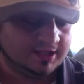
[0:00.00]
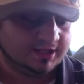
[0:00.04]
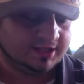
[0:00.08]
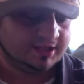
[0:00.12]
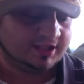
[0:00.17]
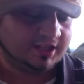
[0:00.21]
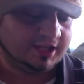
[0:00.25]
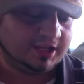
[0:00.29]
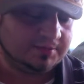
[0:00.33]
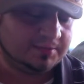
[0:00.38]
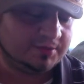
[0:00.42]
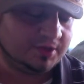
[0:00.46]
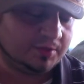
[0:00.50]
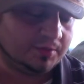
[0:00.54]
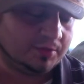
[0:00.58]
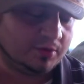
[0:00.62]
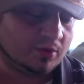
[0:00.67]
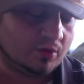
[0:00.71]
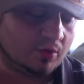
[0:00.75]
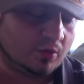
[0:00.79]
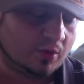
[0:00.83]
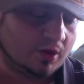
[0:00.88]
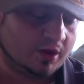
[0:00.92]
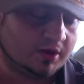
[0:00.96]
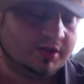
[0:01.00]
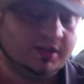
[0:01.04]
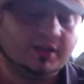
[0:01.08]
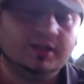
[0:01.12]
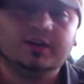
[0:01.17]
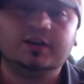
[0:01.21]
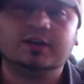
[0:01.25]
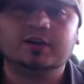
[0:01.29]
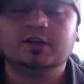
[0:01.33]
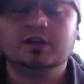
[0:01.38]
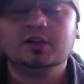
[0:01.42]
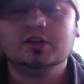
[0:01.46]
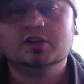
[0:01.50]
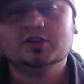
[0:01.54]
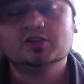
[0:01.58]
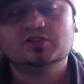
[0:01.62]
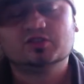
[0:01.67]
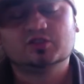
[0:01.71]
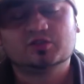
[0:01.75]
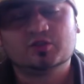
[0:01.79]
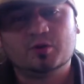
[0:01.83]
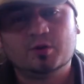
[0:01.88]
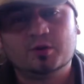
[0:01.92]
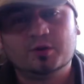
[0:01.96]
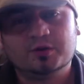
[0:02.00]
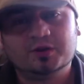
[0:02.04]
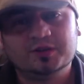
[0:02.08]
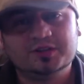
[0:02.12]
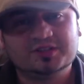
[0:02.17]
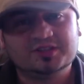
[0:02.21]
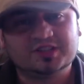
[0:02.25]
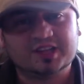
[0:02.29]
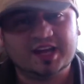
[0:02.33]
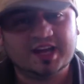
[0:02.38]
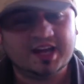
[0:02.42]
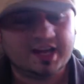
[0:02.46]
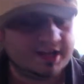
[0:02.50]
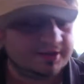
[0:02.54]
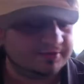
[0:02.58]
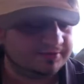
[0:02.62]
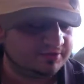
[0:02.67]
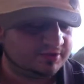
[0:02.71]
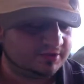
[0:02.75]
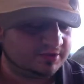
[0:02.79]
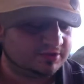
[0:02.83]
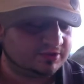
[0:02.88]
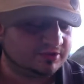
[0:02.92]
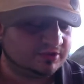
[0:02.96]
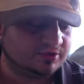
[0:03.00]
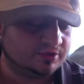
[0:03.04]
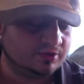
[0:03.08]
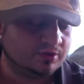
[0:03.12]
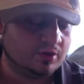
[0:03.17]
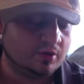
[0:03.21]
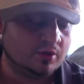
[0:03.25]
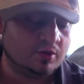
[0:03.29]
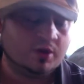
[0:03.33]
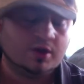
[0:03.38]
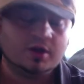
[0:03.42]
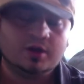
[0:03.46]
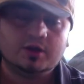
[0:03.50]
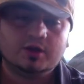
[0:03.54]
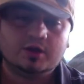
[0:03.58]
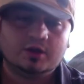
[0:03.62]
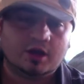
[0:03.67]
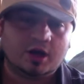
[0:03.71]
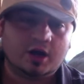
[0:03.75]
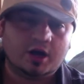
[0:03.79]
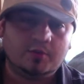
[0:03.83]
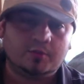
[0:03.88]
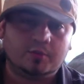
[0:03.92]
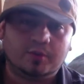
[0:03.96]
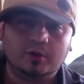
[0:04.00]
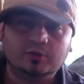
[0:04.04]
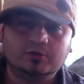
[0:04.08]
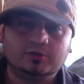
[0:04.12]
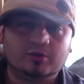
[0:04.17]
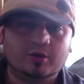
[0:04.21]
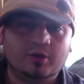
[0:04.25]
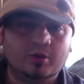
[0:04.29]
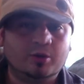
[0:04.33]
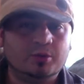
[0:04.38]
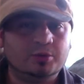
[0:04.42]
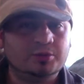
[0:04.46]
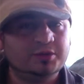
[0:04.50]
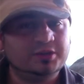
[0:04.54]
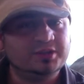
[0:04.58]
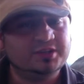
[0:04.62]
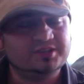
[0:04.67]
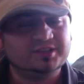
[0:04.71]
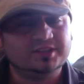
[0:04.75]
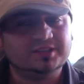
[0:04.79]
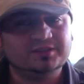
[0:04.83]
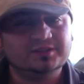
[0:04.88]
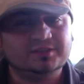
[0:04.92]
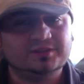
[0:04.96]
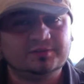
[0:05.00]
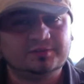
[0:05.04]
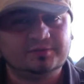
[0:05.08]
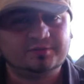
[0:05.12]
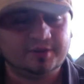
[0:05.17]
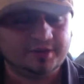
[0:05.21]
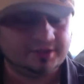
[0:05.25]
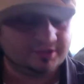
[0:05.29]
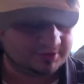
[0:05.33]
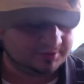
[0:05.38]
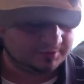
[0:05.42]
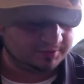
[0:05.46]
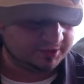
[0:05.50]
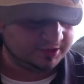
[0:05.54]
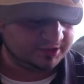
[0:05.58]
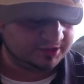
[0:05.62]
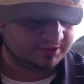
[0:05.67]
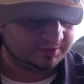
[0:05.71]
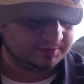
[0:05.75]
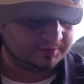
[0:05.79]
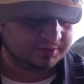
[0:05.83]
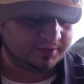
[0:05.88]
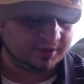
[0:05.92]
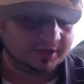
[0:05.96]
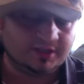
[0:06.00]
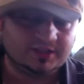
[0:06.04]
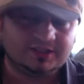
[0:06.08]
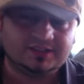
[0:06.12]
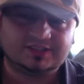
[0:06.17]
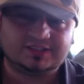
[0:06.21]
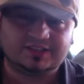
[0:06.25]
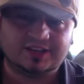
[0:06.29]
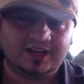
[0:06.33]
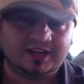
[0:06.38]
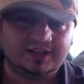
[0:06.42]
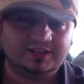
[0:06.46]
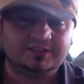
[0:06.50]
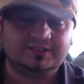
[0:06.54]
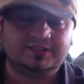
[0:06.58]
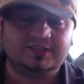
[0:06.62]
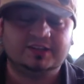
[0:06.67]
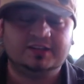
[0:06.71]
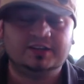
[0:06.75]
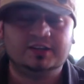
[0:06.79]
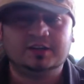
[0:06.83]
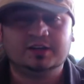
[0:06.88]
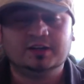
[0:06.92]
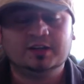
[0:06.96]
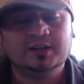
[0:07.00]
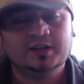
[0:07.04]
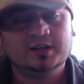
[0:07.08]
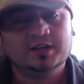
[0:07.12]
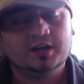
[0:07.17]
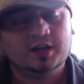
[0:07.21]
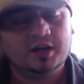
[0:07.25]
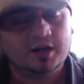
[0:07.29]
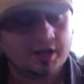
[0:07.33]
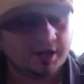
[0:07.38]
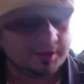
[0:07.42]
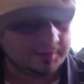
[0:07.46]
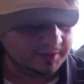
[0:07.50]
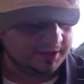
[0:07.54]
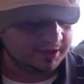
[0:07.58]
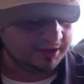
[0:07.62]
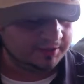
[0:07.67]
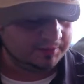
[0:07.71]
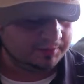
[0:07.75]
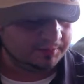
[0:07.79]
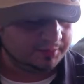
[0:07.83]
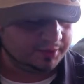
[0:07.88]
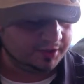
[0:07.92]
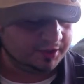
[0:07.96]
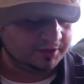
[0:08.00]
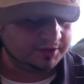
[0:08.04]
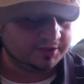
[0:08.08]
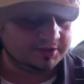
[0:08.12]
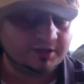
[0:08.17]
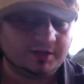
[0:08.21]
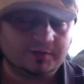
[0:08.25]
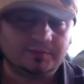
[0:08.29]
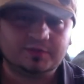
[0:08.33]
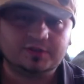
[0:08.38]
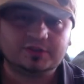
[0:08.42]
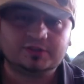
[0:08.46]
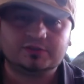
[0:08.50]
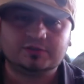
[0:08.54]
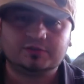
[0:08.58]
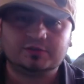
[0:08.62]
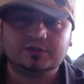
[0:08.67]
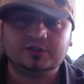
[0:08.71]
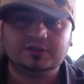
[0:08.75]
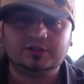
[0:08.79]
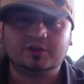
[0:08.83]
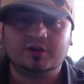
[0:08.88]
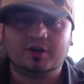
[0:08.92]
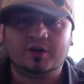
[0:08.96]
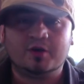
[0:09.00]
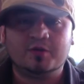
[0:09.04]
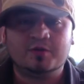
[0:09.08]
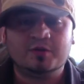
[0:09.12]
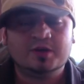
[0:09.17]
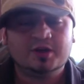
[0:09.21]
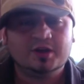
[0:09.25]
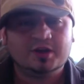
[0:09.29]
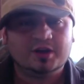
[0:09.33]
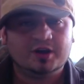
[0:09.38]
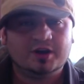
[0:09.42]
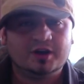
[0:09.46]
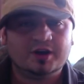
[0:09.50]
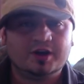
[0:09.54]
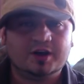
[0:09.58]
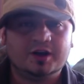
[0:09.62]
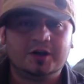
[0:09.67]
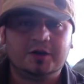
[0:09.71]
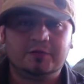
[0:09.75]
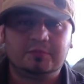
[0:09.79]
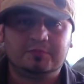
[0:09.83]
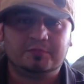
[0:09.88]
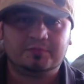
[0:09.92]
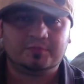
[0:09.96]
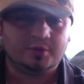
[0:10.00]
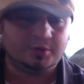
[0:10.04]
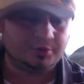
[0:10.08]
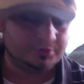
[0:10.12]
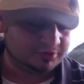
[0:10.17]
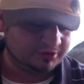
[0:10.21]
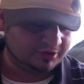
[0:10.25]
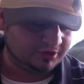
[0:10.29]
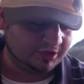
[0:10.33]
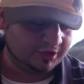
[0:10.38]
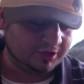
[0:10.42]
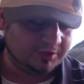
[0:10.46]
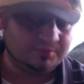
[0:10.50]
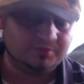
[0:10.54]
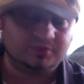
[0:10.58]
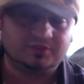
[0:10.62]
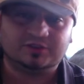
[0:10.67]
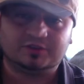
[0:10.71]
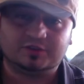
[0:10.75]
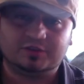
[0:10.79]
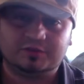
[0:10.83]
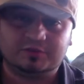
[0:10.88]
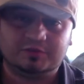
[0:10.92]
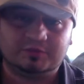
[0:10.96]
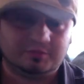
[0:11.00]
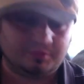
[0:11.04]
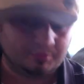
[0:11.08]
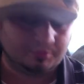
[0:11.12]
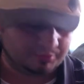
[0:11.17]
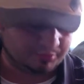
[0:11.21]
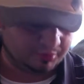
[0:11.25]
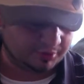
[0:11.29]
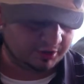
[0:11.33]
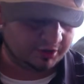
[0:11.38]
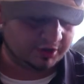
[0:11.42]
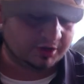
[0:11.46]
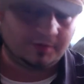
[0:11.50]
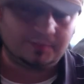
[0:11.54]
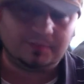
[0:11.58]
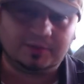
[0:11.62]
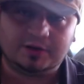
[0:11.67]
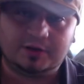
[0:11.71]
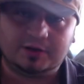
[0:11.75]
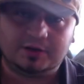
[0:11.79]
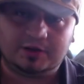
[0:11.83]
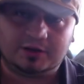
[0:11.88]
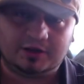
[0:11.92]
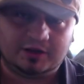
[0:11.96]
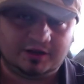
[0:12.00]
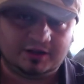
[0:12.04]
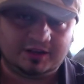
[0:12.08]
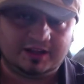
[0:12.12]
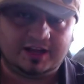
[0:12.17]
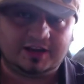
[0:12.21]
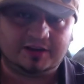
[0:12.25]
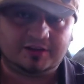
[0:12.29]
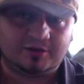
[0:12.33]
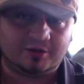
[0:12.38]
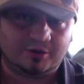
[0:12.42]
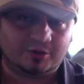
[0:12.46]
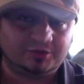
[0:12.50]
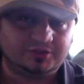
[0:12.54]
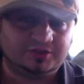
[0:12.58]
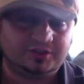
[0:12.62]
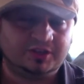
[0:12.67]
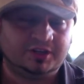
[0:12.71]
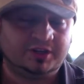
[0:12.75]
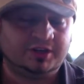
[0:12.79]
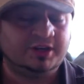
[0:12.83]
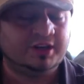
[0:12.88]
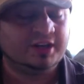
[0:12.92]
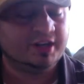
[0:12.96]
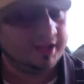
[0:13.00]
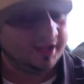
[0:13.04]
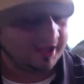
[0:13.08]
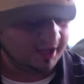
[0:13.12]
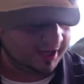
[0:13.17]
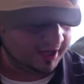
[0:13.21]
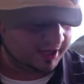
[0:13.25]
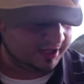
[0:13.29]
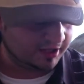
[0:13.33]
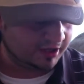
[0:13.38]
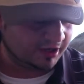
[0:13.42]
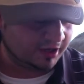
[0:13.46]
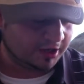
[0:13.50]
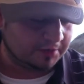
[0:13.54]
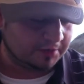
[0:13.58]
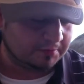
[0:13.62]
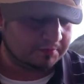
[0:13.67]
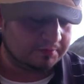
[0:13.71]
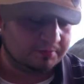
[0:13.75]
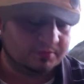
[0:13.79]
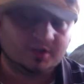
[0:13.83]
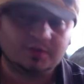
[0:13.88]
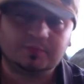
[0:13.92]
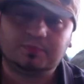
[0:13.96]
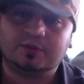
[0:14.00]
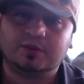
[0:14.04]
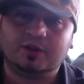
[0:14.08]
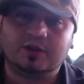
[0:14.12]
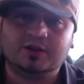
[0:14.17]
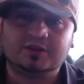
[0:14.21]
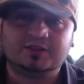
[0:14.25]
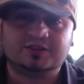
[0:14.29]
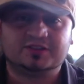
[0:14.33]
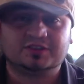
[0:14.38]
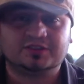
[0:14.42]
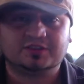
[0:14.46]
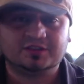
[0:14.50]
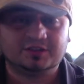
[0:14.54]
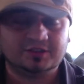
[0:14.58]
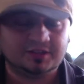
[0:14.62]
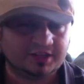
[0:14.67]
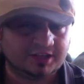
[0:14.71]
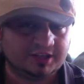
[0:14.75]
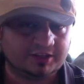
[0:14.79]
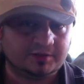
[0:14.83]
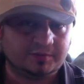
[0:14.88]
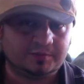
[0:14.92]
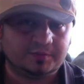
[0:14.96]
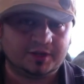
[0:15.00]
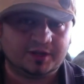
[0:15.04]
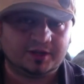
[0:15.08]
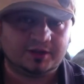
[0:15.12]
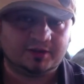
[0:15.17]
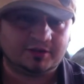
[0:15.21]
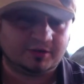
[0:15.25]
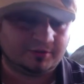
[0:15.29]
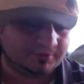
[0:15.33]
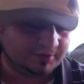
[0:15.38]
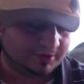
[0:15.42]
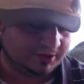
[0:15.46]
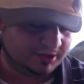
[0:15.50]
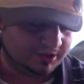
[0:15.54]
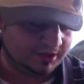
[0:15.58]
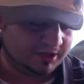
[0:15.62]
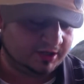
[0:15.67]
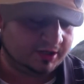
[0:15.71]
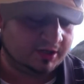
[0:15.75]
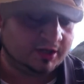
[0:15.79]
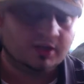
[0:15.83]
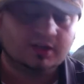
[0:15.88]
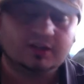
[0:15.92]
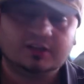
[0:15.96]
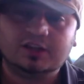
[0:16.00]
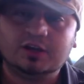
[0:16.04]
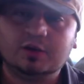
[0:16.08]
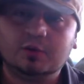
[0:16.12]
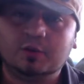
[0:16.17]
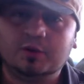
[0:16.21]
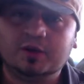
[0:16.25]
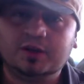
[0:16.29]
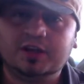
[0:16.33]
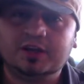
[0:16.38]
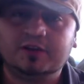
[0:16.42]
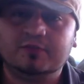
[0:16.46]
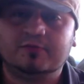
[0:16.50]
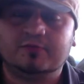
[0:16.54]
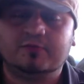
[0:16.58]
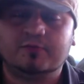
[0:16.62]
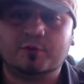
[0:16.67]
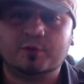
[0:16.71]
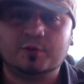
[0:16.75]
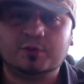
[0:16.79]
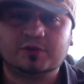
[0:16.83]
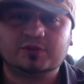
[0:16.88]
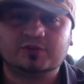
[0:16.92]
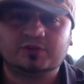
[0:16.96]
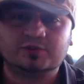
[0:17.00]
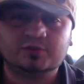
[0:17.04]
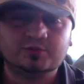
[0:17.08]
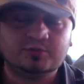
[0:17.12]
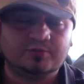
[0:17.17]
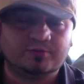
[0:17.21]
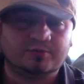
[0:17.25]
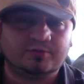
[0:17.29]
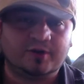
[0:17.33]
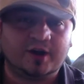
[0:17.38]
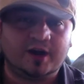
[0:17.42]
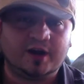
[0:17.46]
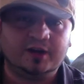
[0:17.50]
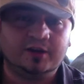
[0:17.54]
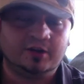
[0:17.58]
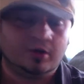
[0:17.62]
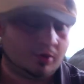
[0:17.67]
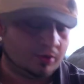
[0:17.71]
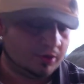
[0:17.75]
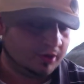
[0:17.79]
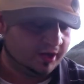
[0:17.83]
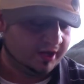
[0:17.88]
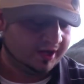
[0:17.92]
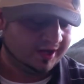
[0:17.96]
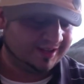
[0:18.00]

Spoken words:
Game number 1 here. Scoreless after 2. Both goalies and the defensemen playing solid here. In period number 3, though, both teams putting up a lot of goals here. And the Plugs going to get the better of it here. They win it 4-2 final.